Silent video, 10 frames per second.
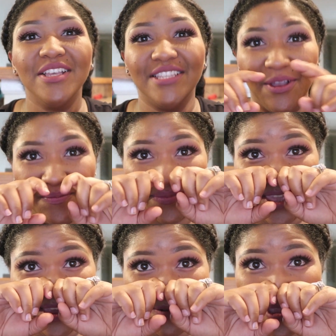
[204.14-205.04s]
So
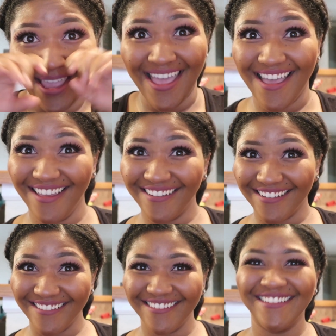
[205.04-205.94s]
here we
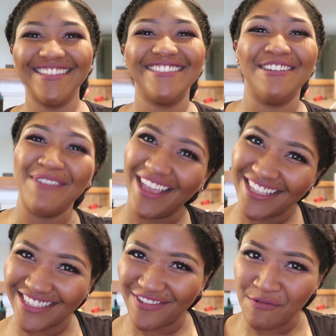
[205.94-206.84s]
go. Tell me how
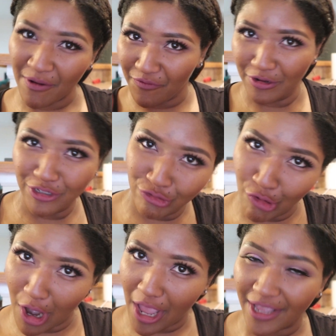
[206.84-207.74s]
I did for my first
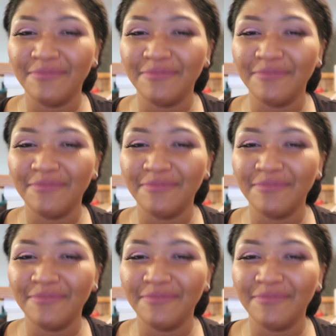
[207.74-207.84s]
try.